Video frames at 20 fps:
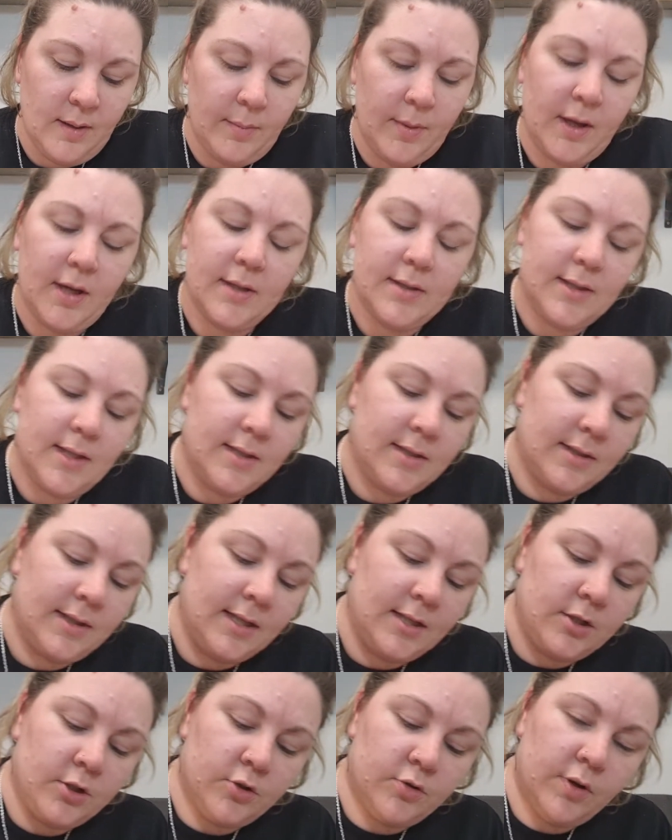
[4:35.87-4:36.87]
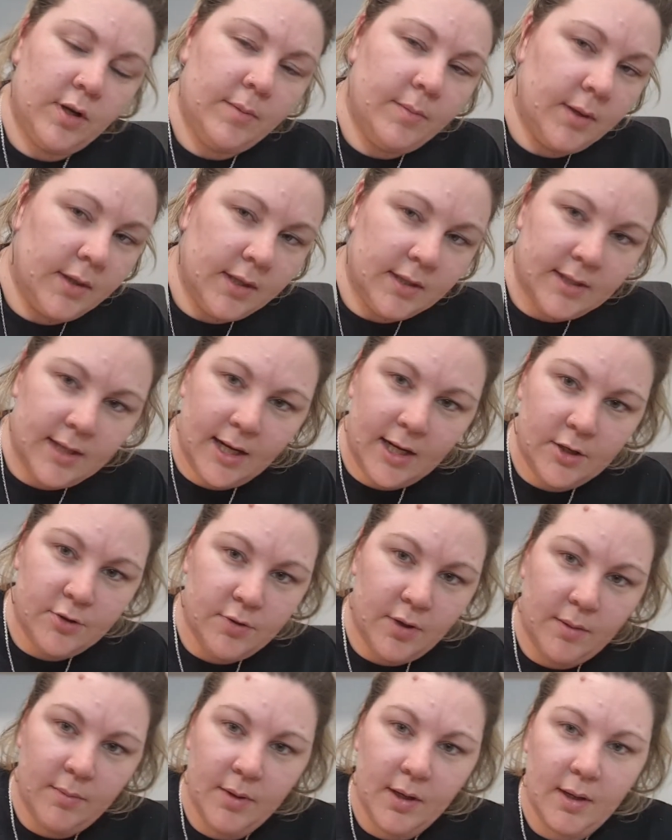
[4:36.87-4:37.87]
because this dreamer, the
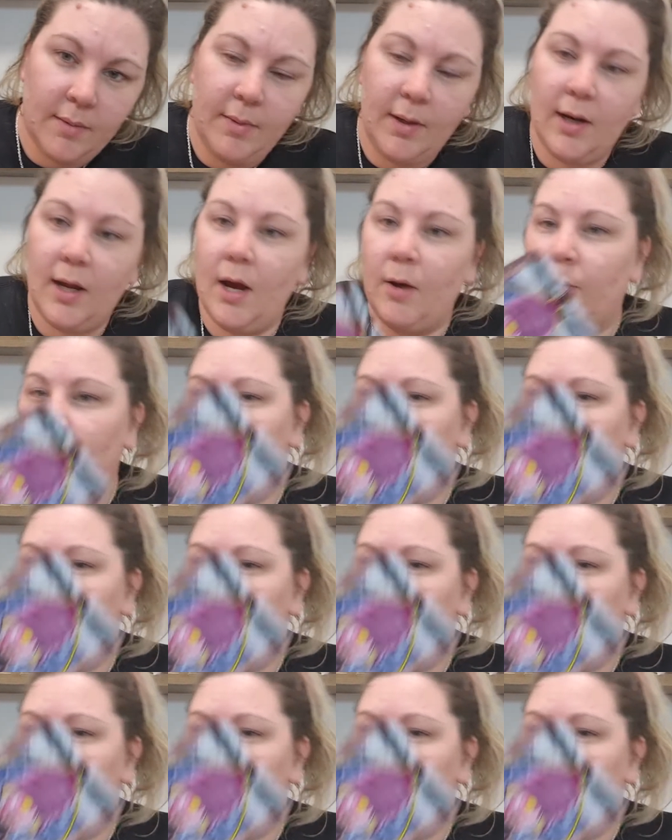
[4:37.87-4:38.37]
daydreamer, can be like, I